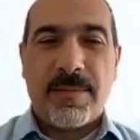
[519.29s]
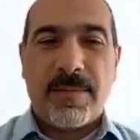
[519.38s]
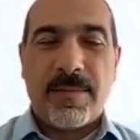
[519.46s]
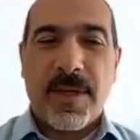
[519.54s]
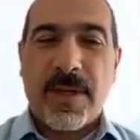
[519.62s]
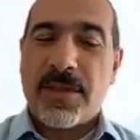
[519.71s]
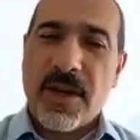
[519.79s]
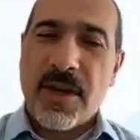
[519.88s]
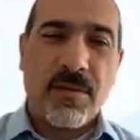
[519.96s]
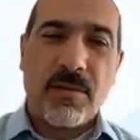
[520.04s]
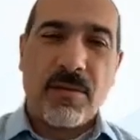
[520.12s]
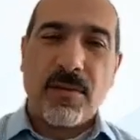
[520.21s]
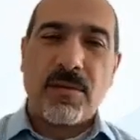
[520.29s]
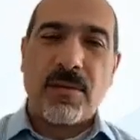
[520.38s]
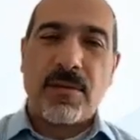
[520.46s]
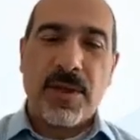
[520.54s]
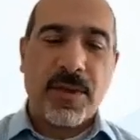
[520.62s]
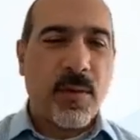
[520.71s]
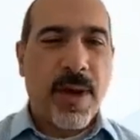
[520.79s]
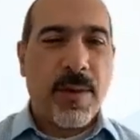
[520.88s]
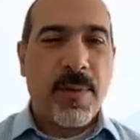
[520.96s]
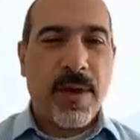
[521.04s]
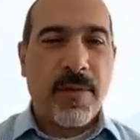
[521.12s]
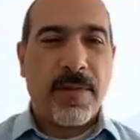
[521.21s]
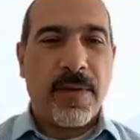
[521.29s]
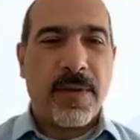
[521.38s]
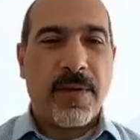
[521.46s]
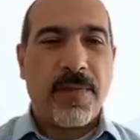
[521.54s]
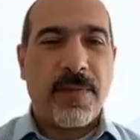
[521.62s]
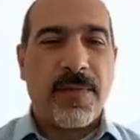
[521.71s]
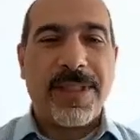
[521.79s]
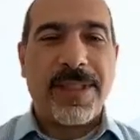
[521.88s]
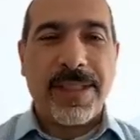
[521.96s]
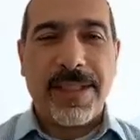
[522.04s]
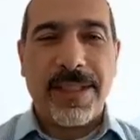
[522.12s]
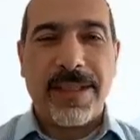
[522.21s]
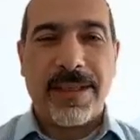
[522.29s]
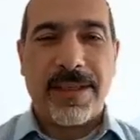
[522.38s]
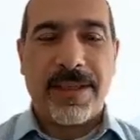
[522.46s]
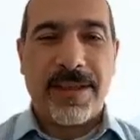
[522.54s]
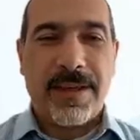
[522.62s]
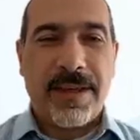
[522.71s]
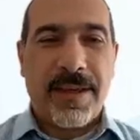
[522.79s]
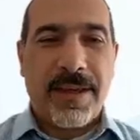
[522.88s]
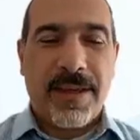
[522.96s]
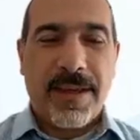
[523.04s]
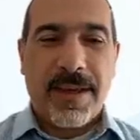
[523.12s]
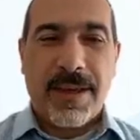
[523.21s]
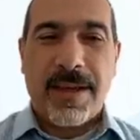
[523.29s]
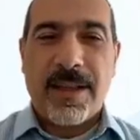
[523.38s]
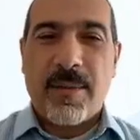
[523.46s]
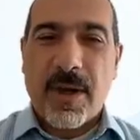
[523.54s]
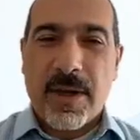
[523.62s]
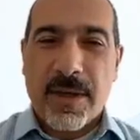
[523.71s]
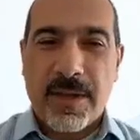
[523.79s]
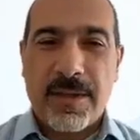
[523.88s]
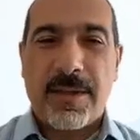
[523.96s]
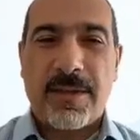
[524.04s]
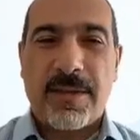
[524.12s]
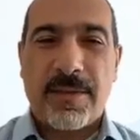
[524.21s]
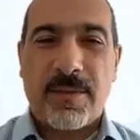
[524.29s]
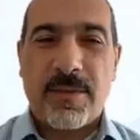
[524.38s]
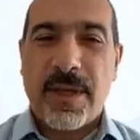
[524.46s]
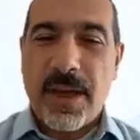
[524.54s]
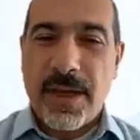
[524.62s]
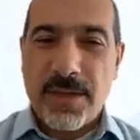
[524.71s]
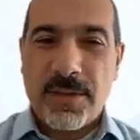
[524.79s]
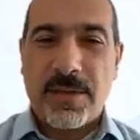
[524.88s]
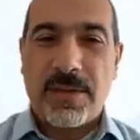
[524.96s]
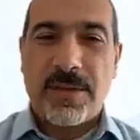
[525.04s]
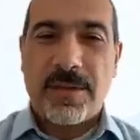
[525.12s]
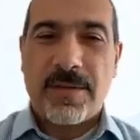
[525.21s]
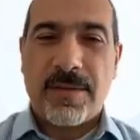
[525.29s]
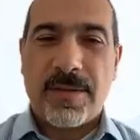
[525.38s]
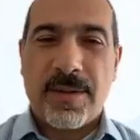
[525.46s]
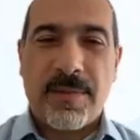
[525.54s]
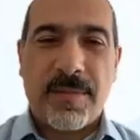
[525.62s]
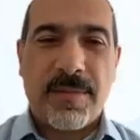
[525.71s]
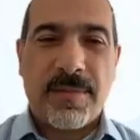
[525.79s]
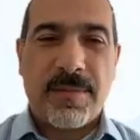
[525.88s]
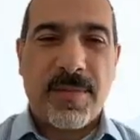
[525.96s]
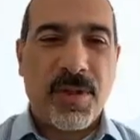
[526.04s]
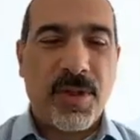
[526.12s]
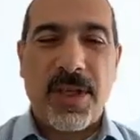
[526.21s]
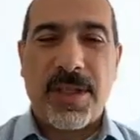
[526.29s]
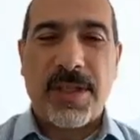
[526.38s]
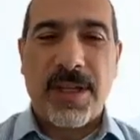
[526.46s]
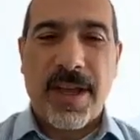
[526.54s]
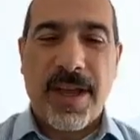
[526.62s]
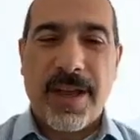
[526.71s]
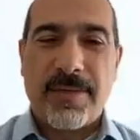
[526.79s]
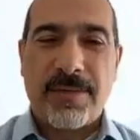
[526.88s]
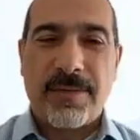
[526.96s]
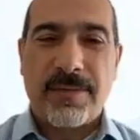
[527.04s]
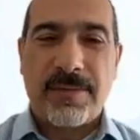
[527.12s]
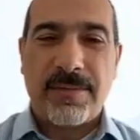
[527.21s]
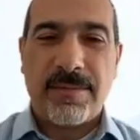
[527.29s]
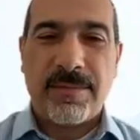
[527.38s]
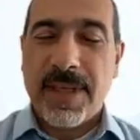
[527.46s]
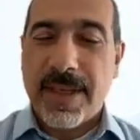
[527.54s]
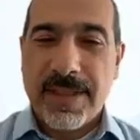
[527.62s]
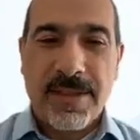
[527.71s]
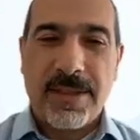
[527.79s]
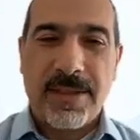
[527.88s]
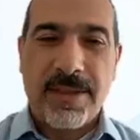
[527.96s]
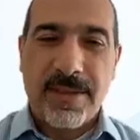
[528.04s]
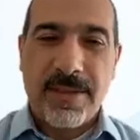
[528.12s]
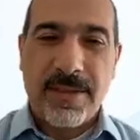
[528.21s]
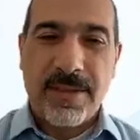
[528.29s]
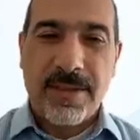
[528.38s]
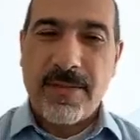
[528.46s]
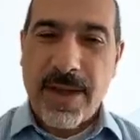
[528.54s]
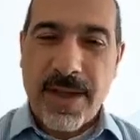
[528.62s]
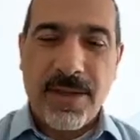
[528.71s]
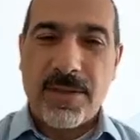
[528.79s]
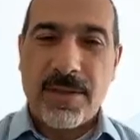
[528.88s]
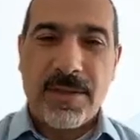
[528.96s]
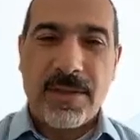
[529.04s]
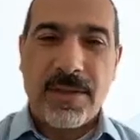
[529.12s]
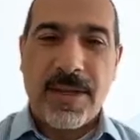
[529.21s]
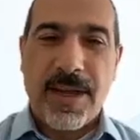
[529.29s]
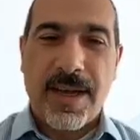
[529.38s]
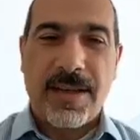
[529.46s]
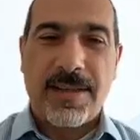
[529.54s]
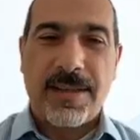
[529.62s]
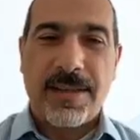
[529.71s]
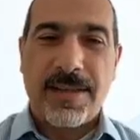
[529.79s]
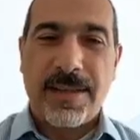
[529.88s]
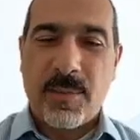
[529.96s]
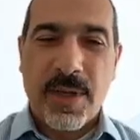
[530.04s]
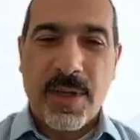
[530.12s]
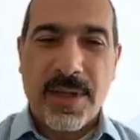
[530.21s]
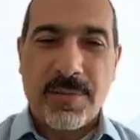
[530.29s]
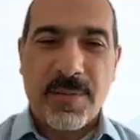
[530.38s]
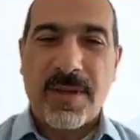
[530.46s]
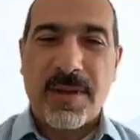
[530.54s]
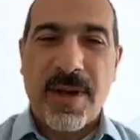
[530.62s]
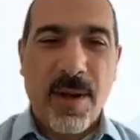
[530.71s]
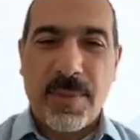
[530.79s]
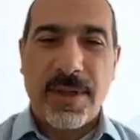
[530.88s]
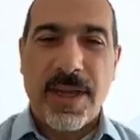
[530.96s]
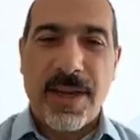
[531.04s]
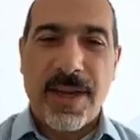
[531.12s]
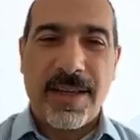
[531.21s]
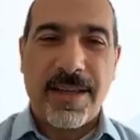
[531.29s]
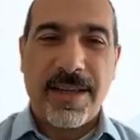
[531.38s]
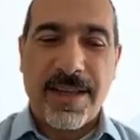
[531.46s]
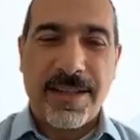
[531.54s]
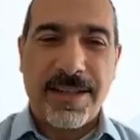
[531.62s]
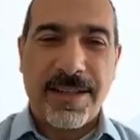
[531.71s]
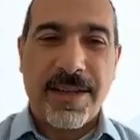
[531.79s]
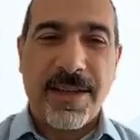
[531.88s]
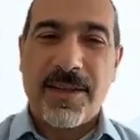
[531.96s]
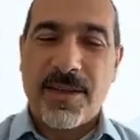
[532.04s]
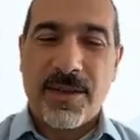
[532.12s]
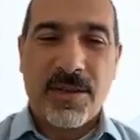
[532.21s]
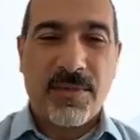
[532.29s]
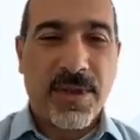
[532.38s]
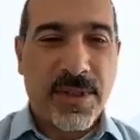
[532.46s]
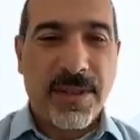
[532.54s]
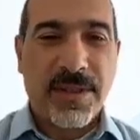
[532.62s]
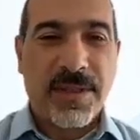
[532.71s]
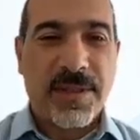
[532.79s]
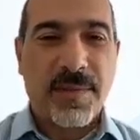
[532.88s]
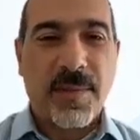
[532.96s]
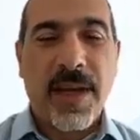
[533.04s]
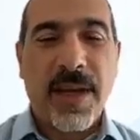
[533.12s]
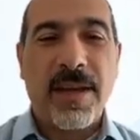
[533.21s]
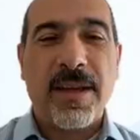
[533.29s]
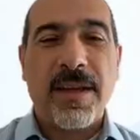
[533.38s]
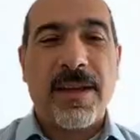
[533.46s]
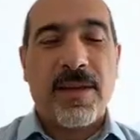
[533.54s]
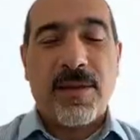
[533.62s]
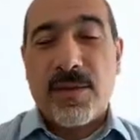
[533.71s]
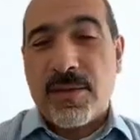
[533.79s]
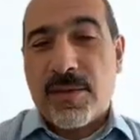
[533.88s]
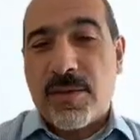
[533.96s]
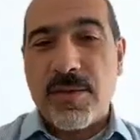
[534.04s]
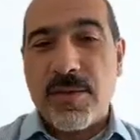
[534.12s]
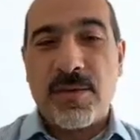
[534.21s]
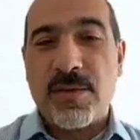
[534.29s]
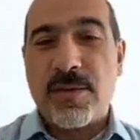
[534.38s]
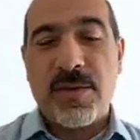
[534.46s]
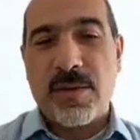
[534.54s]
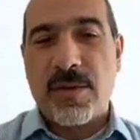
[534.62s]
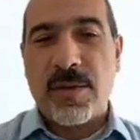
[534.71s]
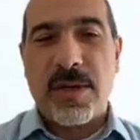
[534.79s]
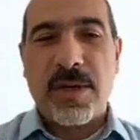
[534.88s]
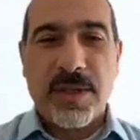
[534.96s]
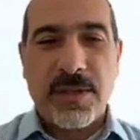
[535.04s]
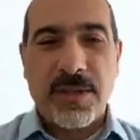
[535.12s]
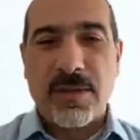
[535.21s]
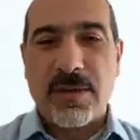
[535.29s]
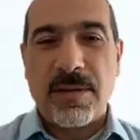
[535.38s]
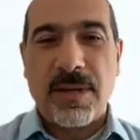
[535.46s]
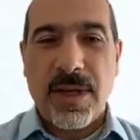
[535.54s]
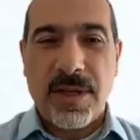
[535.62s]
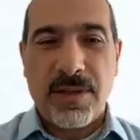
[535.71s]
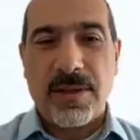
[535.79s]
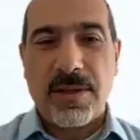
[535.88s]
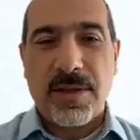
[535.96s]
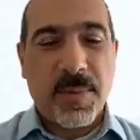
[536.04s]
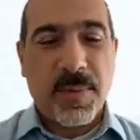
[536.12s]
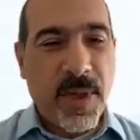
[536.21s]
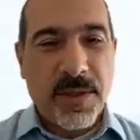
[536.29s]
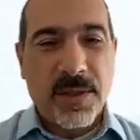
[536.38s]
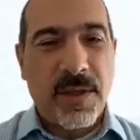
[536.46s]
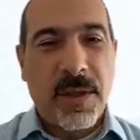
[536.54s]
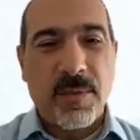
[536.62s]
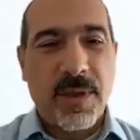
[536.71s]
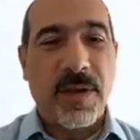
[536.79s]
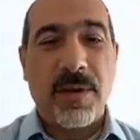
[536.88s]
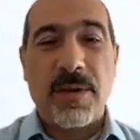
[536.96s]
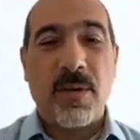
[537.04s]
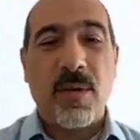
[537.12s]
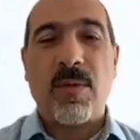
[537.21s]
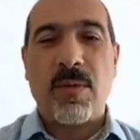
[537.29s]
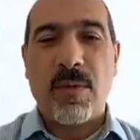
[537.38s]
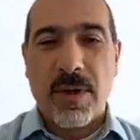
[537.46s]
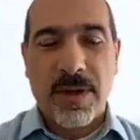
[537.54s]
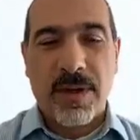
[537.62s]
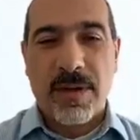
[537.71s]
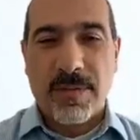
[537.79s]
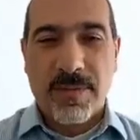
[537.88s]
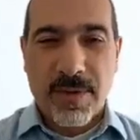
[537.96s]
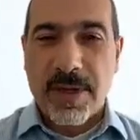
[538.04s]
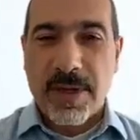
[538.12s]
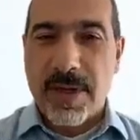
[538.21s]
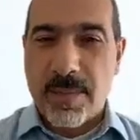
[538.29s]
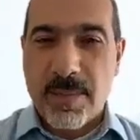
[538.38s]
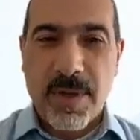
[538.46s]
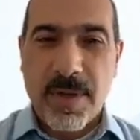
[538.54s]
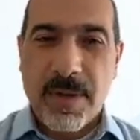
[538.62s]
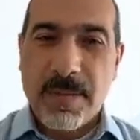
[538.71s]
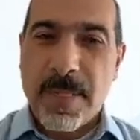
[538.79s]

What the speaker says: As a general rule, there's quite a bit of fatigue in the market with agents. Some machines can have dozens of agents, and it becomes complicated, and there's a resistance by users to install additional agents, especially when they don't work for the company.